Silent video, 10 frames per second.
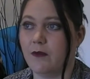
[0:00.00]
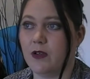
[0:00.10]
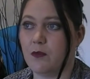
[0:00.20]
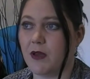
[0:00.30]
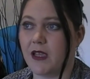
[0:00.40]
would
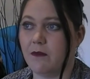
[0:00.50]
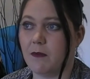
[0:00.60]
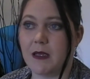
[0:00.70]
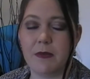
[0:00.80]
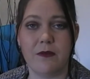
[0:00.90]
have been
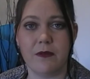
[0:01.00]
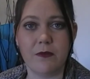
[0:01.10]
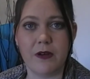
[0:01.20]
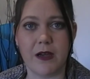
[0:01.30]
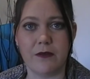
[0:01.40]
maybe
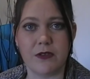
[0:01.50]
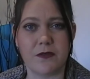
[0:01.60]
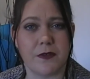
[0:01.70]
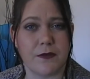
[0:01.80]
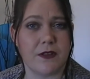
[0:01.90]
when I was
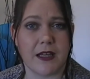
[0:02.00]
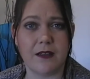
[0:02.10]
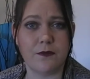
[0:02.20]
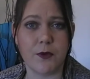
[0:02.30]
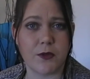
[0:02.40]

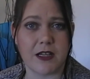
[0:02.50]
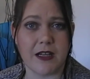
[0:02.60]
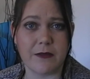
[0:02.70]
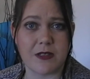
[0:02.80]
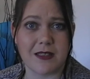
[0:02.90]
15, 14,
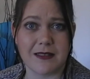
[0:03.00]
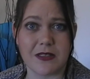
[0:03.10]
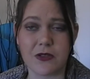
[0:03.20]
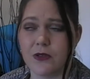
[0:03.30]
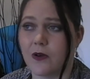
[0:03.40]
I was still in
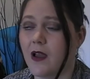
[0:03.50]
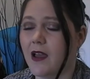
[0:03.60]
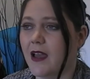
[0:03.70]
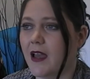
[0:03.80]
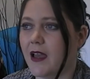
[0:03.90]
school,
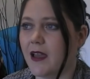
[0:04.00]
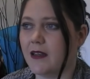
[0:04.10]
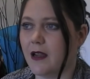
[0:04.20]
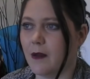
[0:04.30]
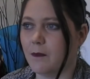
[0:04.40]

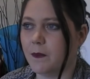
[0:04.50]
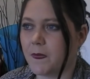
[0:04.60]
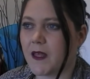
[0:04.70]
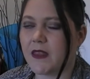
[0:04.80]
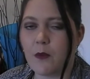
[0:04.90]
and
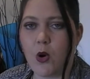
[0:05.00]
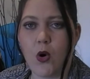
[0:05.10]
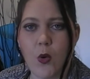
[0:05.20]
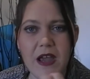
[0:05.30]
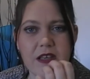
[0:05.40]
they were
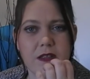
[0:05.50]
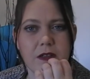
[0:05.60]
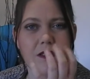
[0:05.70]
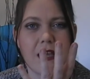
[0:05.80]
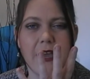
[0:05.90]
always
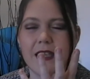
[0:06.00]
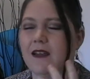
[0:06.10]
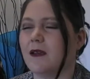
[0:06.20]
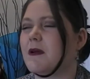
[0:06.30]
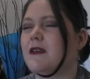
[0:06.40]
so tacky,
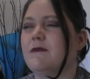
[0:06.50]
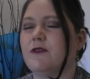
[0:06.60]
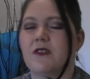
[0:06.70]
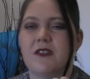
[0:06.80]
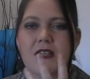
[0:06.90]
like my lips
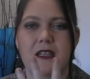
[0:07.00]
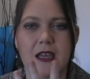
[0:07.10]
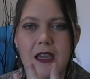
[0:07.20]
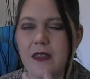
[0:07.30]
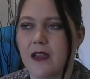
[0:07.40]
would stick
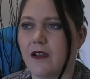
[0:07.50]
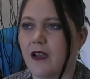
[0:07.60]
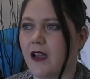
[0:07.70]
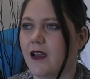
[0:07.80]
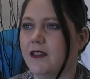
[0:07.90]
together,
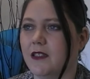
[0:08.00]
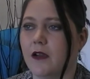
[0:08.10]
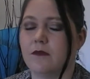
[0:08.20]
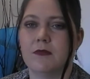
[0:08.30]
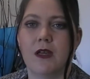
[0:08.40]
you
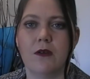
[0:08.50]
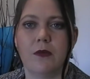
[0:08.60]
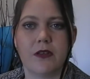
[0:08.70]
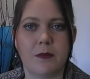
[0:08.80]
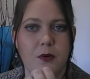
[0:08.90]
know,
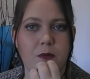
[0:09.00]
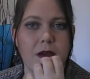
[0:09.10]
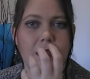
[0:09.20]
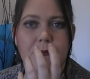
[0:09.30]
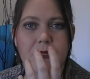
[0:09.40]
once I pulled my
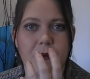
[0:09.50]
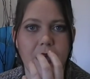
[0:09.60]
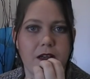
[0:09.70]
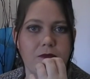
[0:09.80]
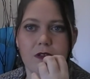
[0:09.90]
lips
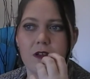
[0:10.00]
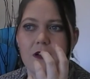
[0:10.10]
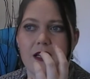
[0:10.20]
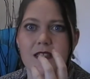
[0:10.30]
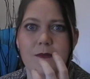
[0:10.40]
apart it would look
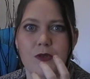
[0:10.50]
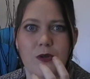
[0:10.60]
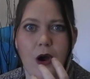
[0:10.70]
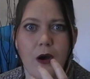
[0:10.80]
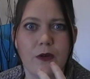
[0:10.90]
like some sort
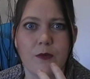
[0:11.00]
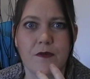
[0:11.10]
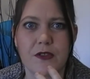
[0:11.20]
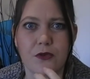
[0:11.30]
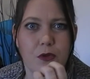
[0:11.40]
of horror
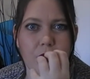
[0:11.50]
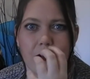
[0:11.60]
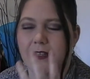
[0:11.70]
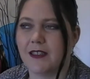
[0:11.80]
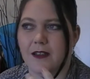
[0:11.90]
movie sort of thing,
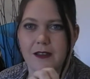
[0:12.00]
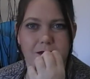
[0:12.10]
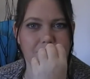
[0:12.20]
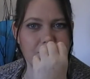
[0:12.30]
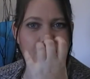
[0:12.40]
like, you
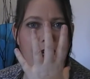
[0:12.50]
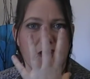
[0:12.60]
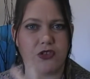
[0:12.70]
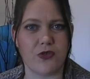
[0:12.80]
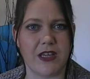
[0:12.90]
know, rah,
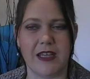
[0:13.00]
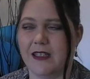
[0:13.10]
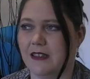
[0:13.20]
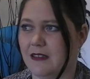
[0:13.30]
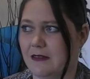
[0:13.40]
stringy,
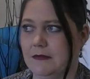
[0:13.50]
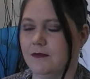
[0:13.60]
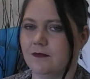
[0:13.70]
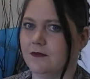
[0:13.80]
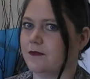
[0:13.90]
and it's,
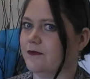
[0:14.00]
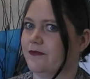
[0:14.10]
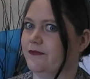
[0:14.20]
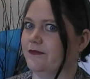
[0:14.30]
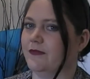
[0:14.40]

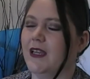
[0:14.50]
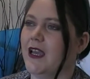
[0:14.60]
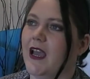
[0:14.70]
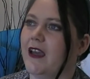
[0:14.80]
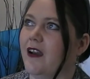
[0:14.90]

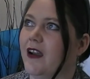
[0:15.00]
and